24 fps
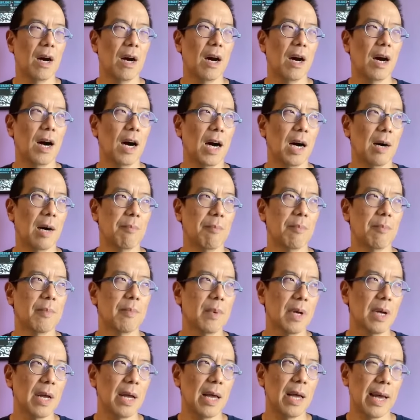And
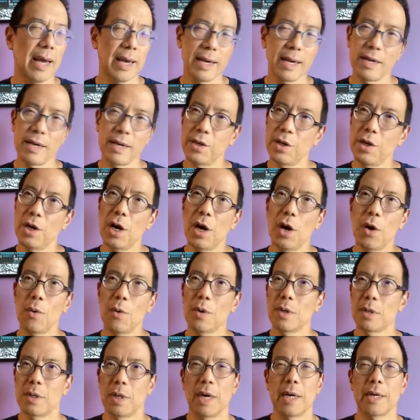
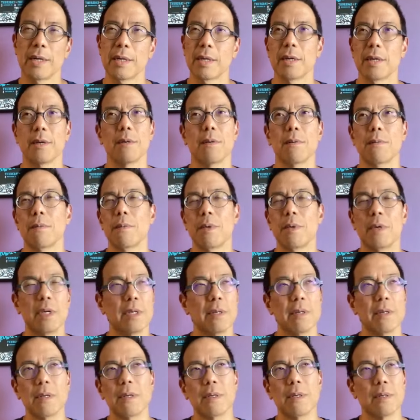like
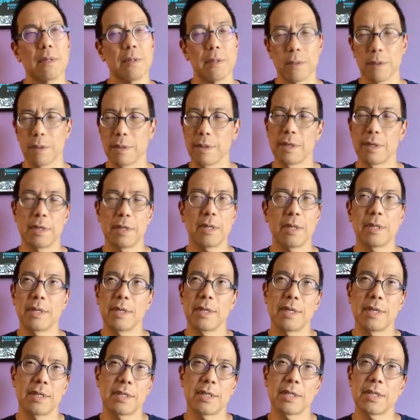
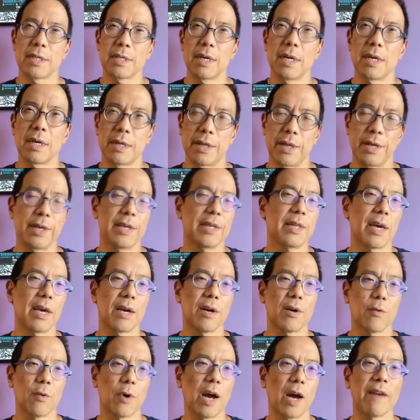it's a thing that
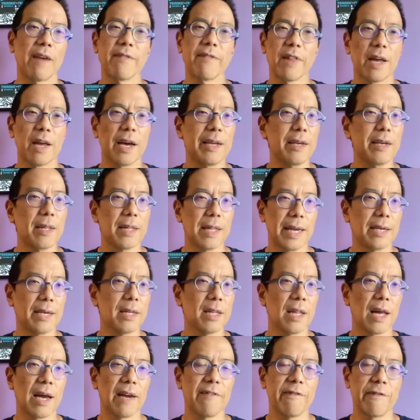arrived late
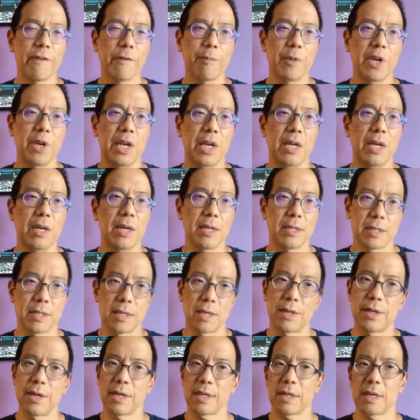in life for me. It's
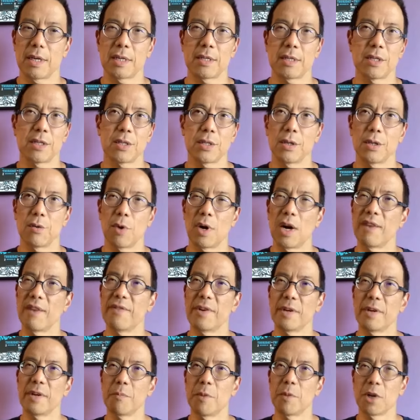a thing that's
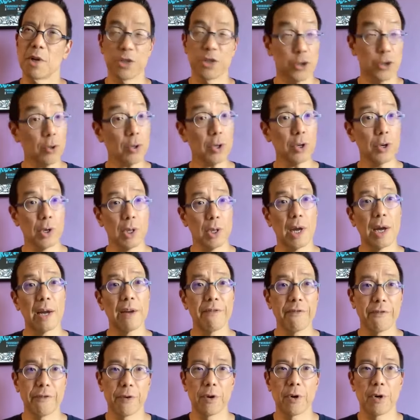arriving much earlier in life
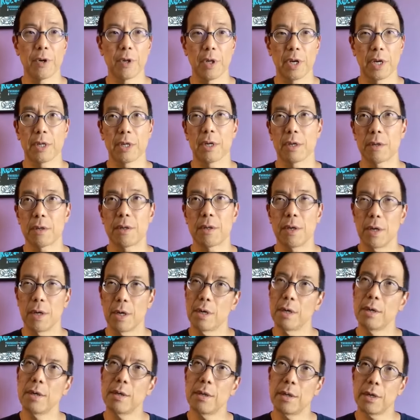for like the
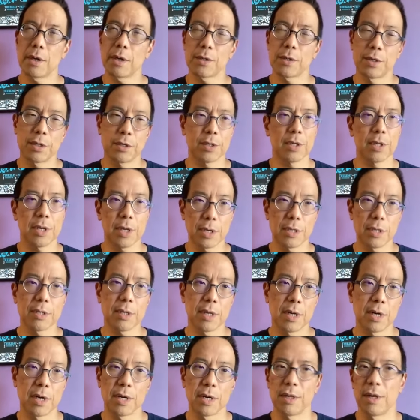autistic kids
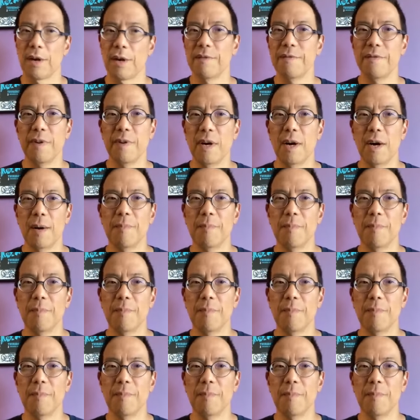that I love.